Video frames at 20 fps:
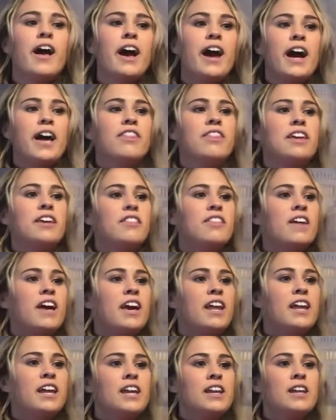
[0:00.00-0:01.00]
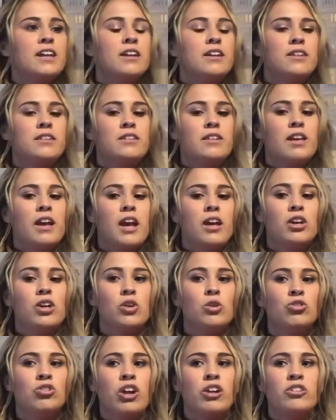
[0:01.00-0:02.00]
I think that it is a
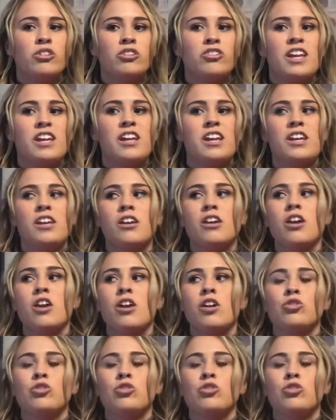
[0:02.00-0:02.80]
huge undertaking